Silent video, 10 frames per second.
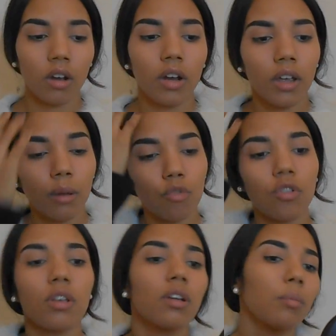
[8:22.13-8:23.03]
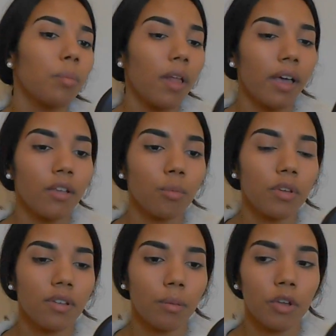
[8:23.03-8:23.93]
Alright, and I'm just going to apply it,
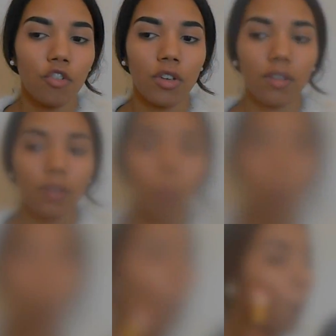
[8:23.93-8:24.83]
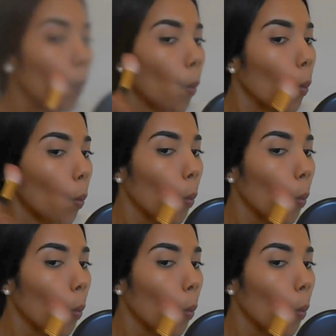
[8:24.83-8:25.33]
so I'm going to suck my cheeks in.